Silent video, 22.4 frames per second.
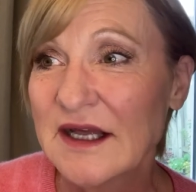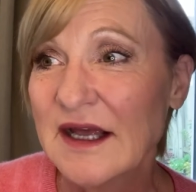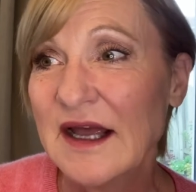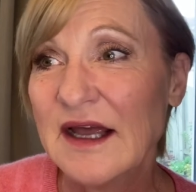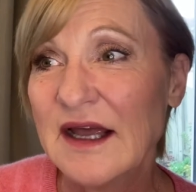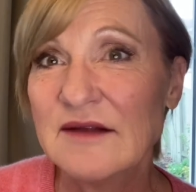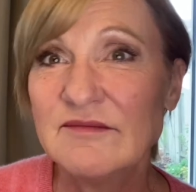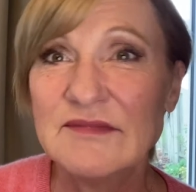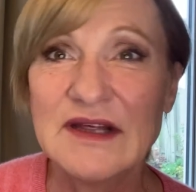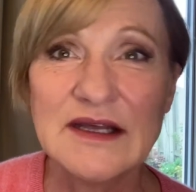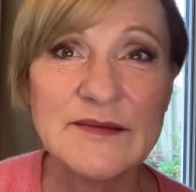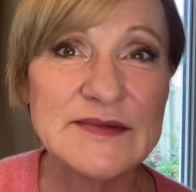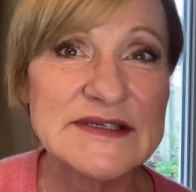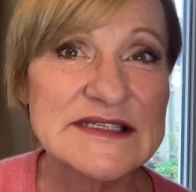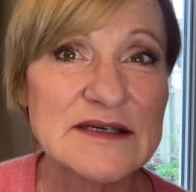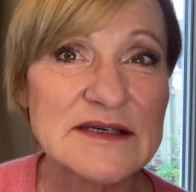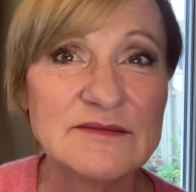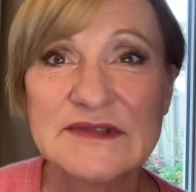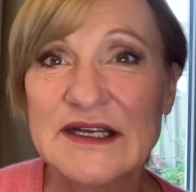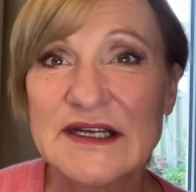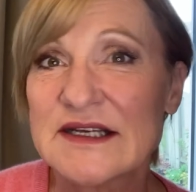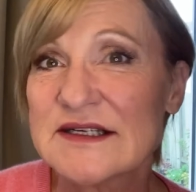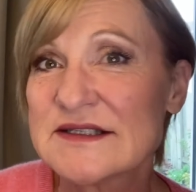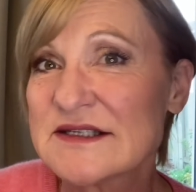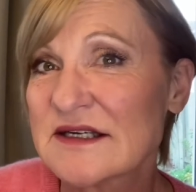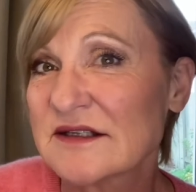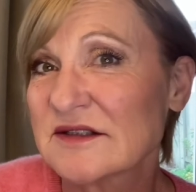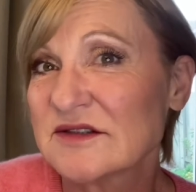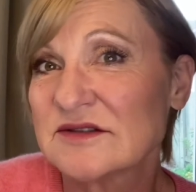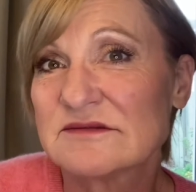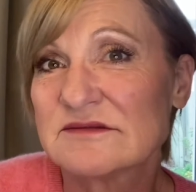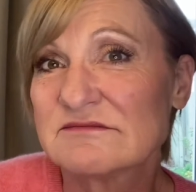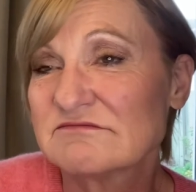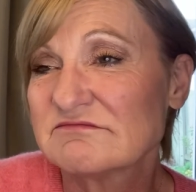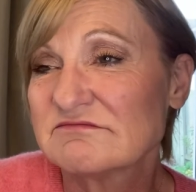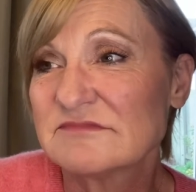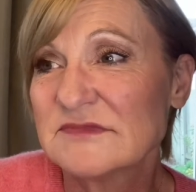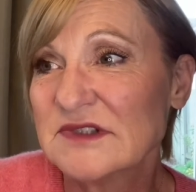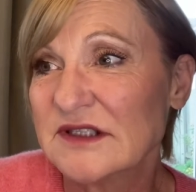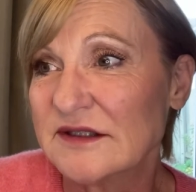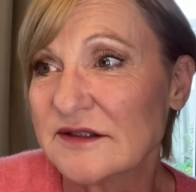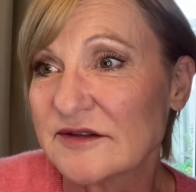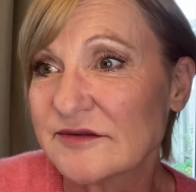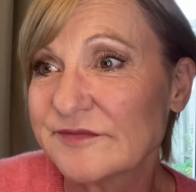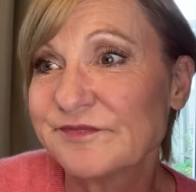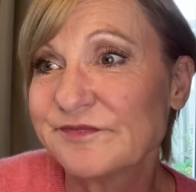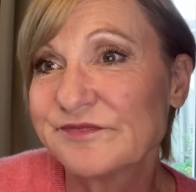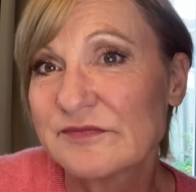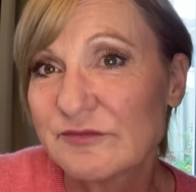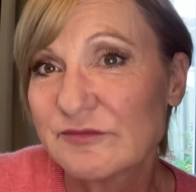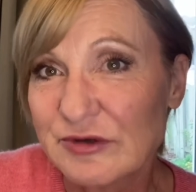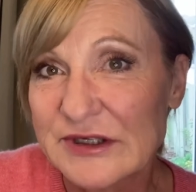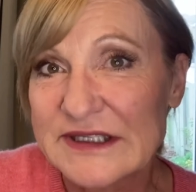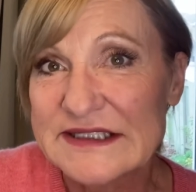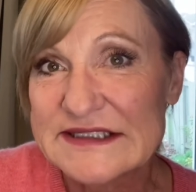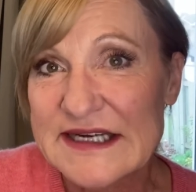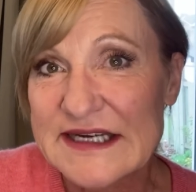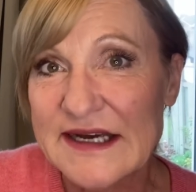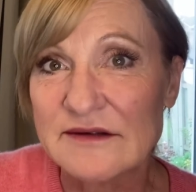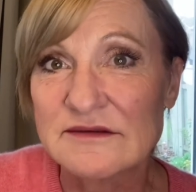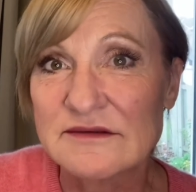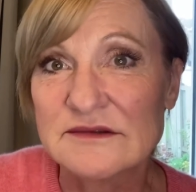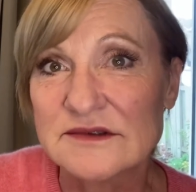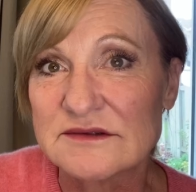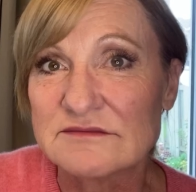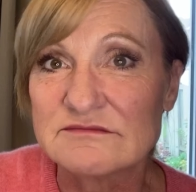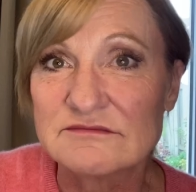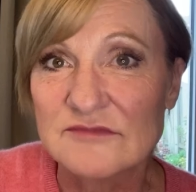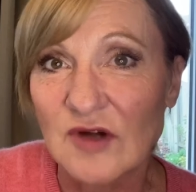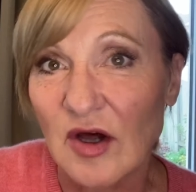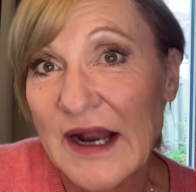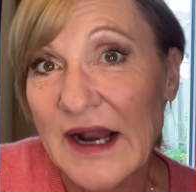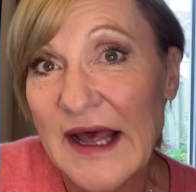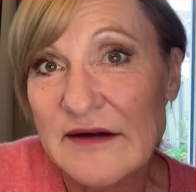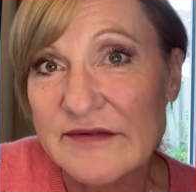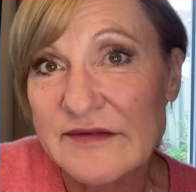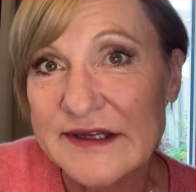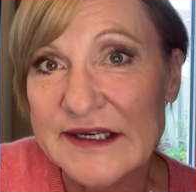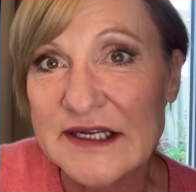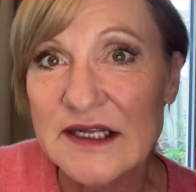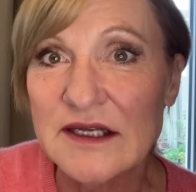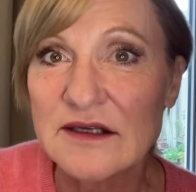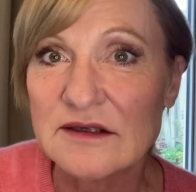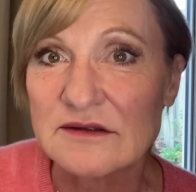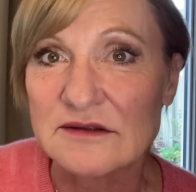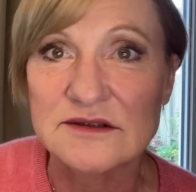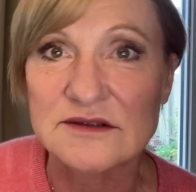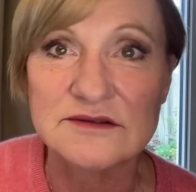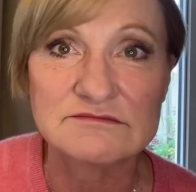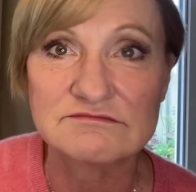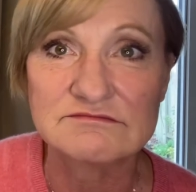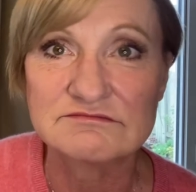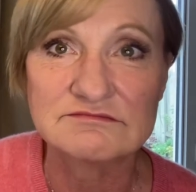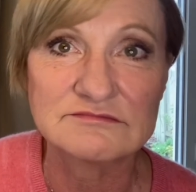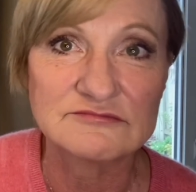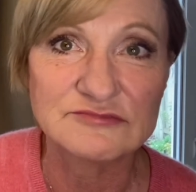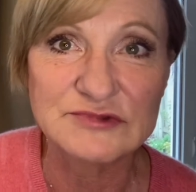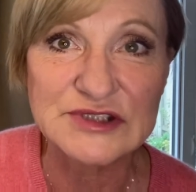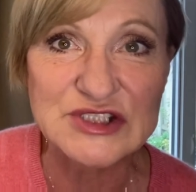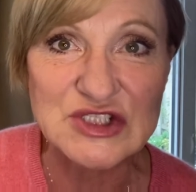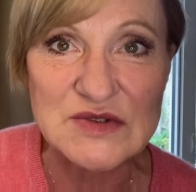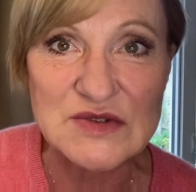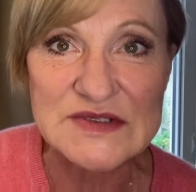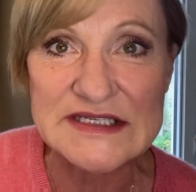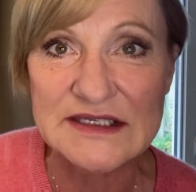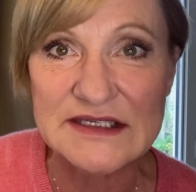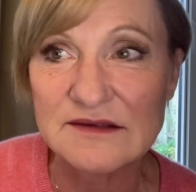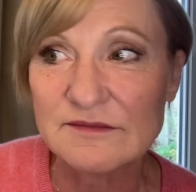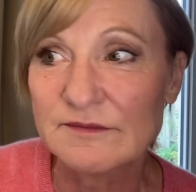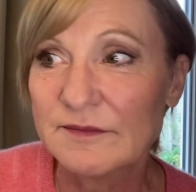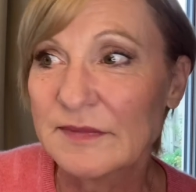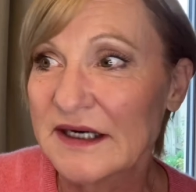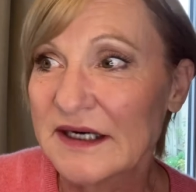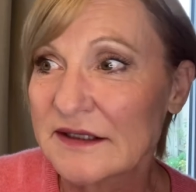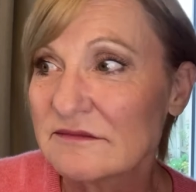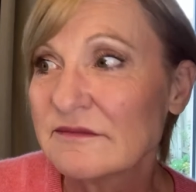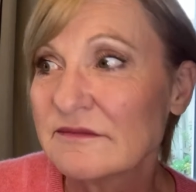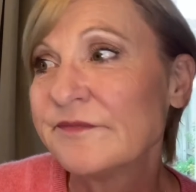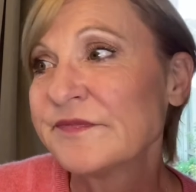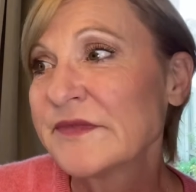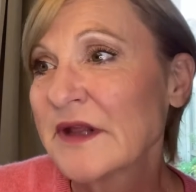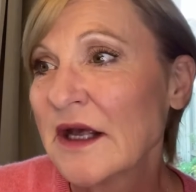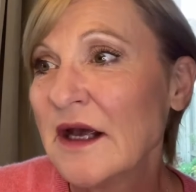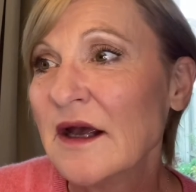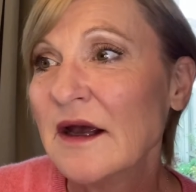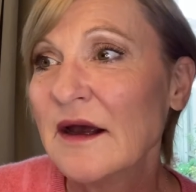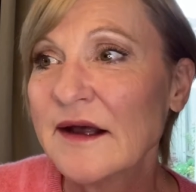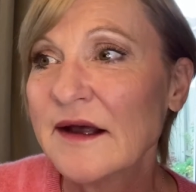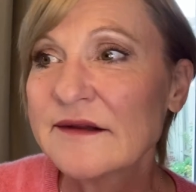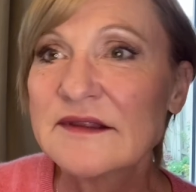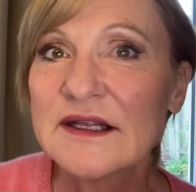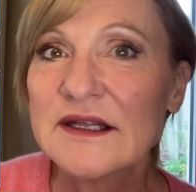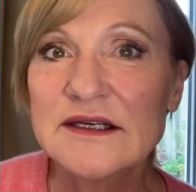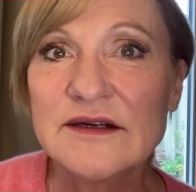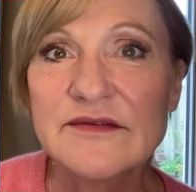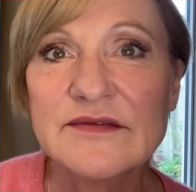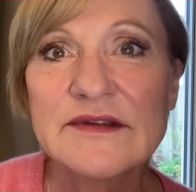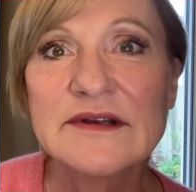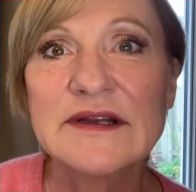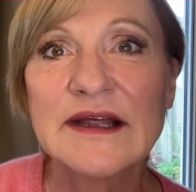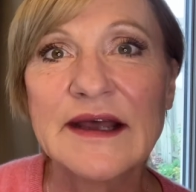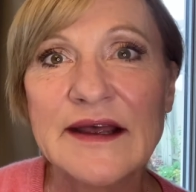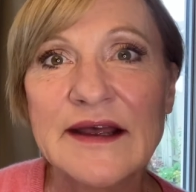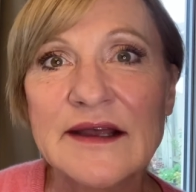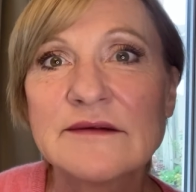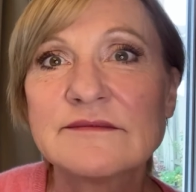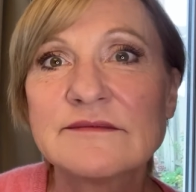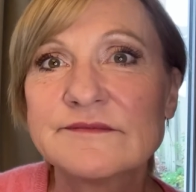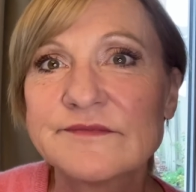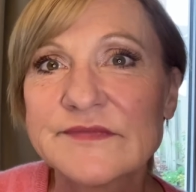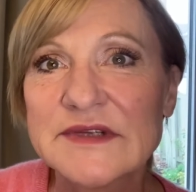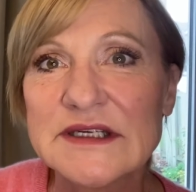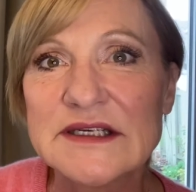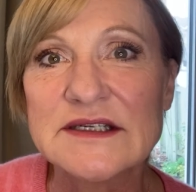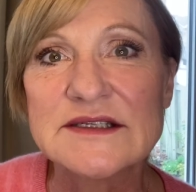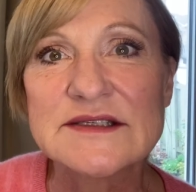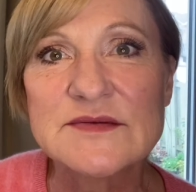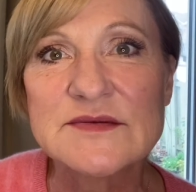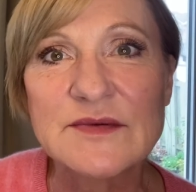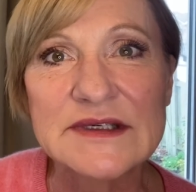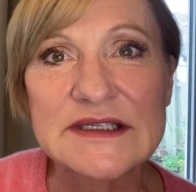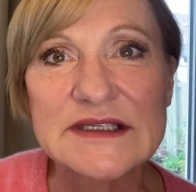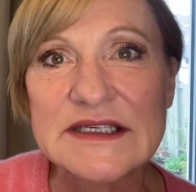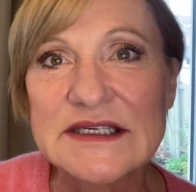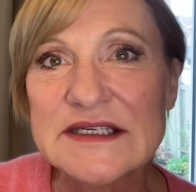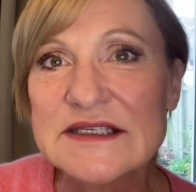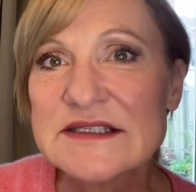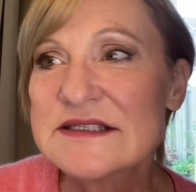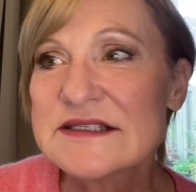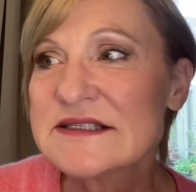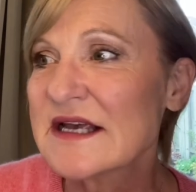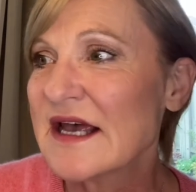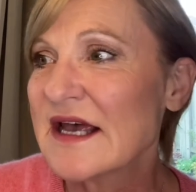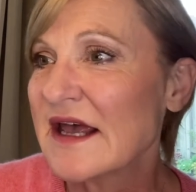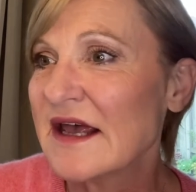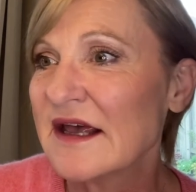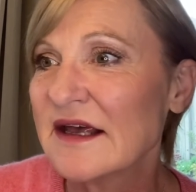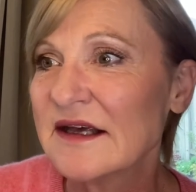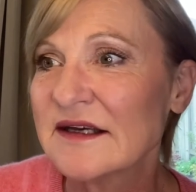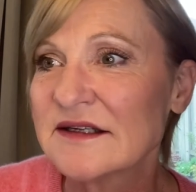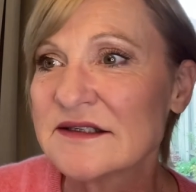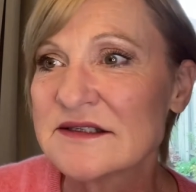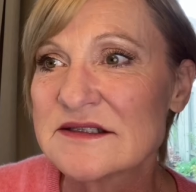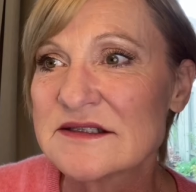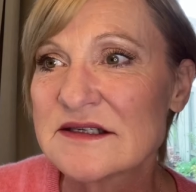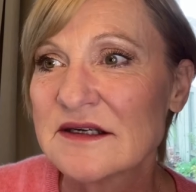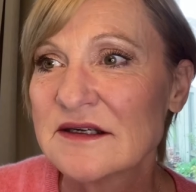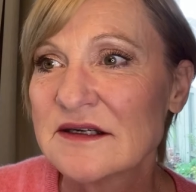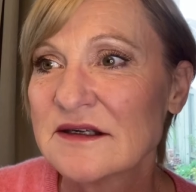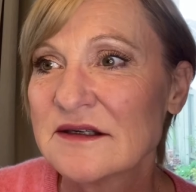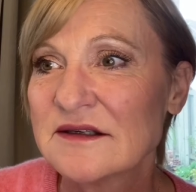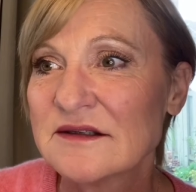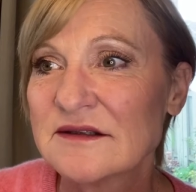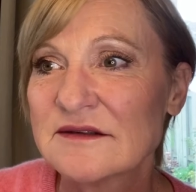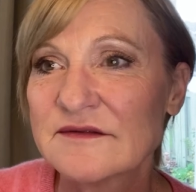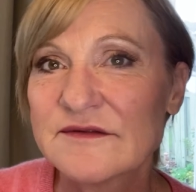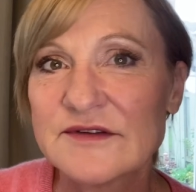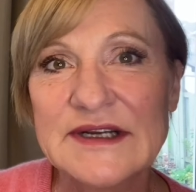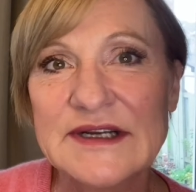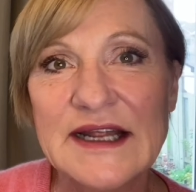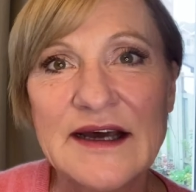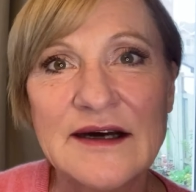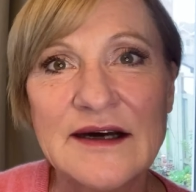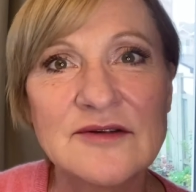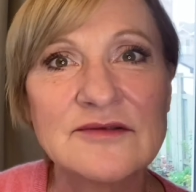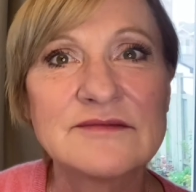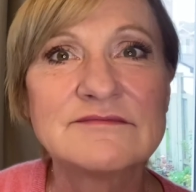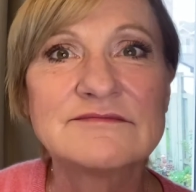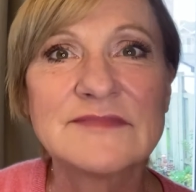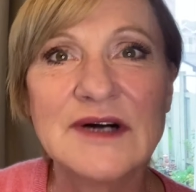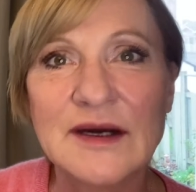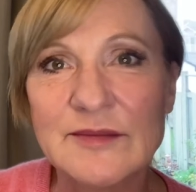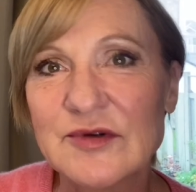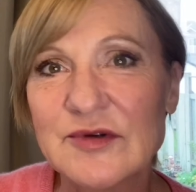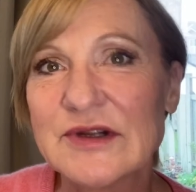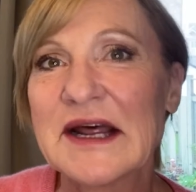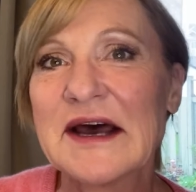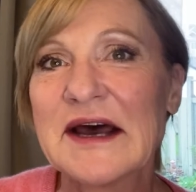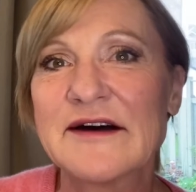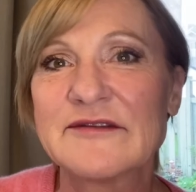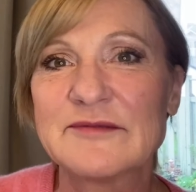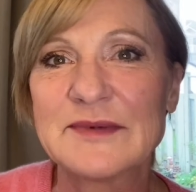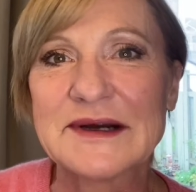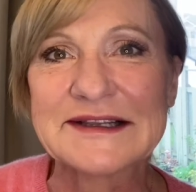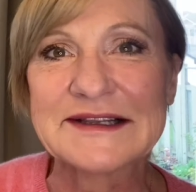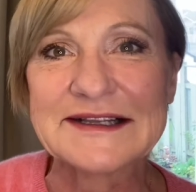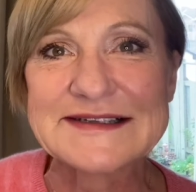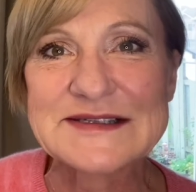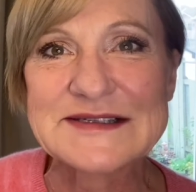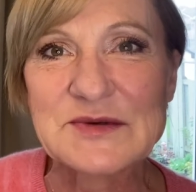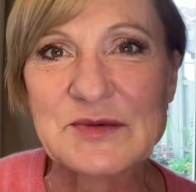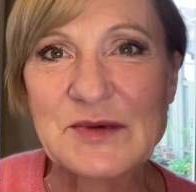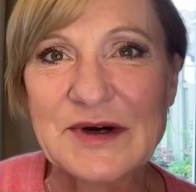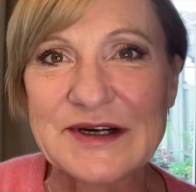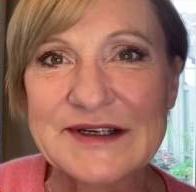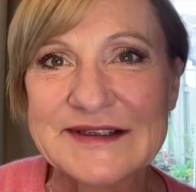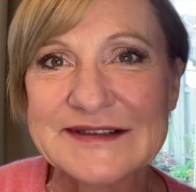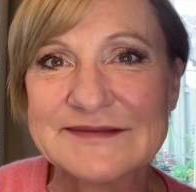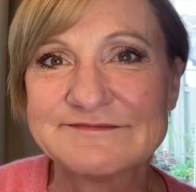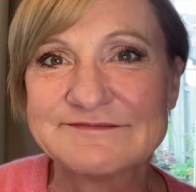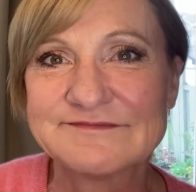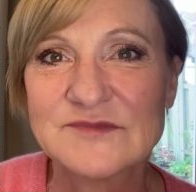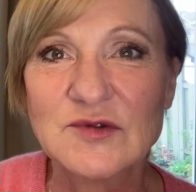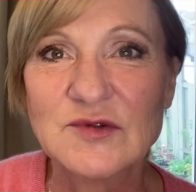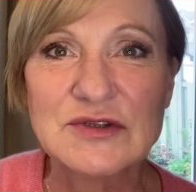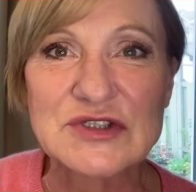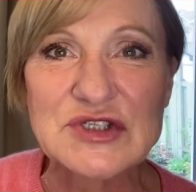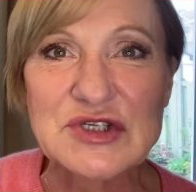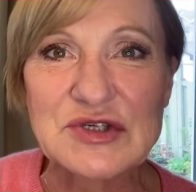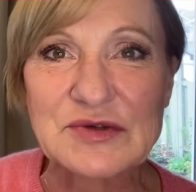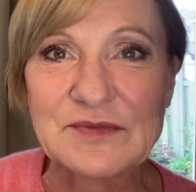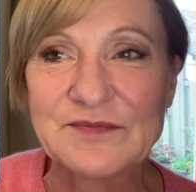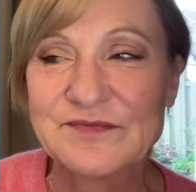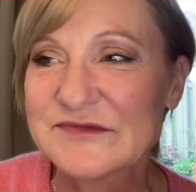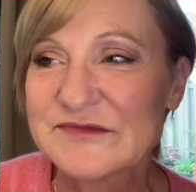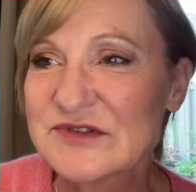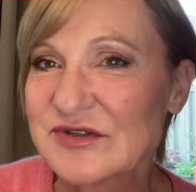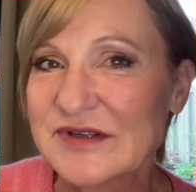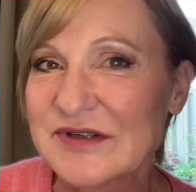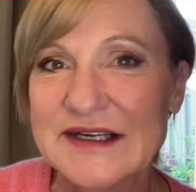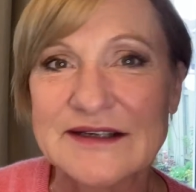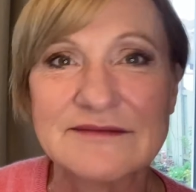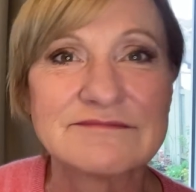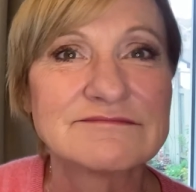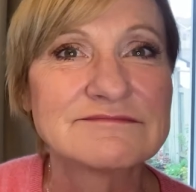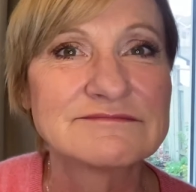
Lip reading: And maybe some days I could, bring it down and not have any or reduce it. But at the end of the day, it is what it is. And for now, I'm going to have my glass of wine or 2 during,